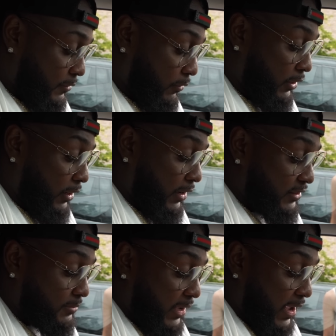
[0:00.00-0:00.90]
One of y'all got
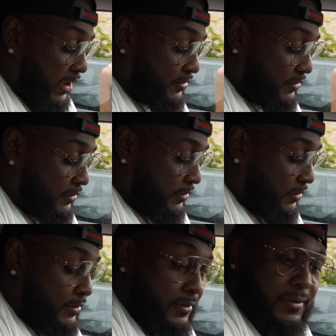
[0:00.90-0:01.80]
some cash?
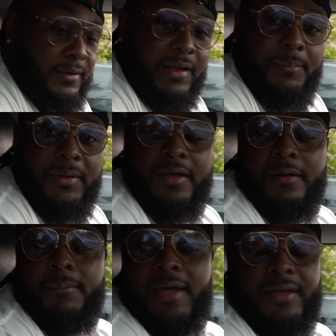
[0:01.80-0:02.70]
I'll pay y'all
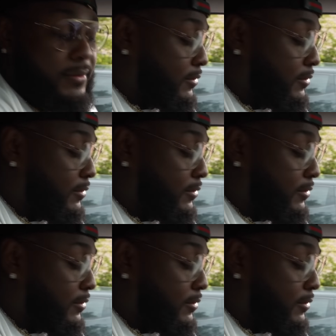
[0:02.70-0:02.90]
back.